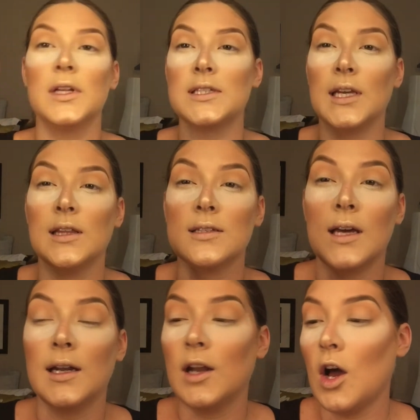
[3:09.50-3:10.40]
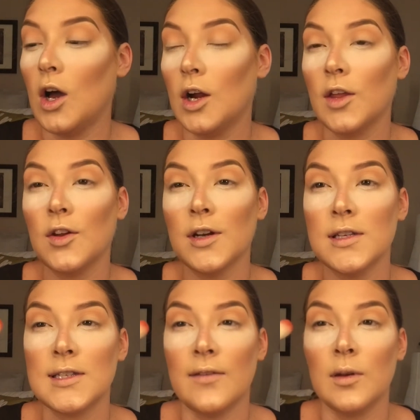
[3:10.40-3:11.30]
I'm going to take this on an
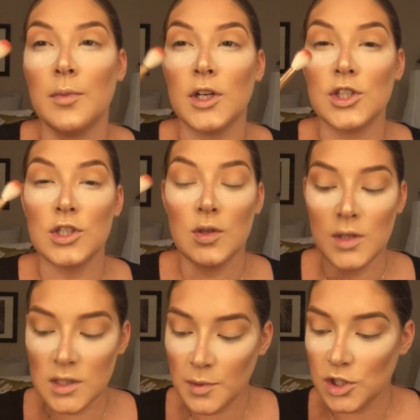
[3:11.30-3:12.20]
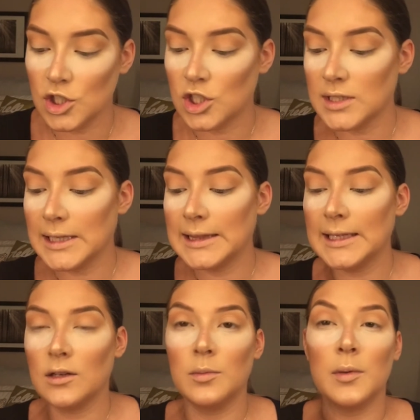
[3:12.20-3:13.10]
R37 brush. So this brush is just a
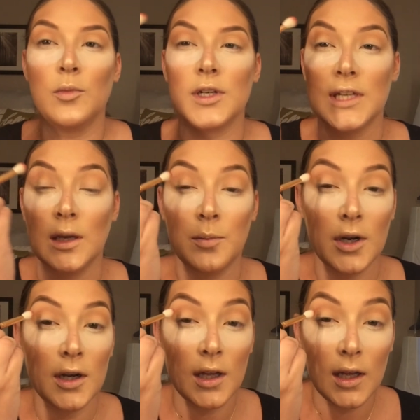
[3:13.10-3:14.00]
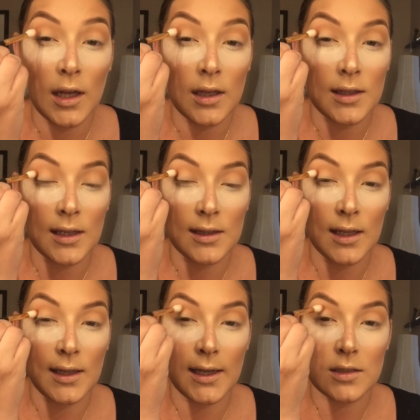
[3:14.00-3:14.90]
little bit more tapered than
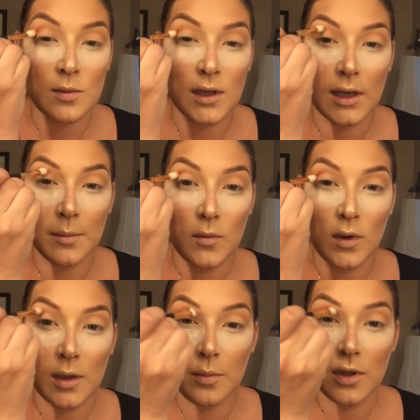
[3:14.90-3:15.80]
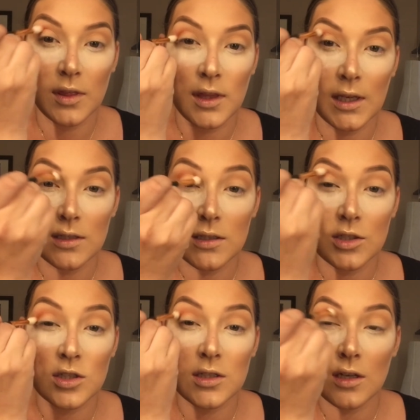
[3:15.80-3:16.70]
that last one. And I'm going to put this
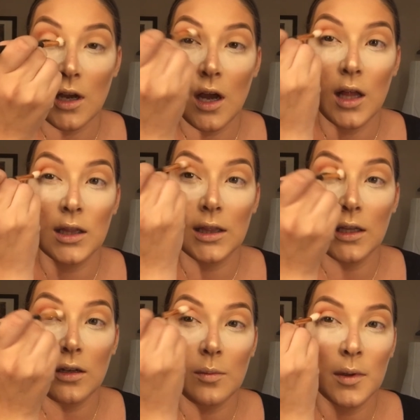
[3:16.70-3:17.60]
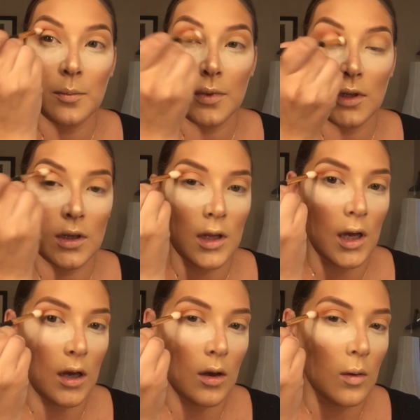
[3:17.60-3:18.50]
just a little bit
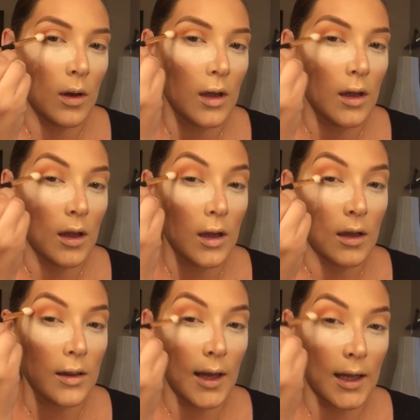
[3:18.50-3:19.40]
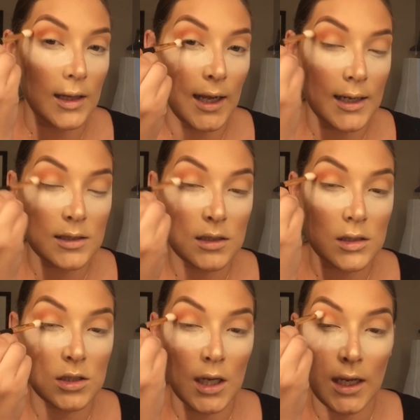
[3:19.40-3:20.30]
below that last
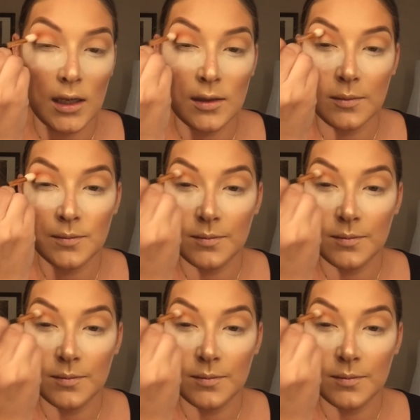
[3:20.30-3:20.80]
shade.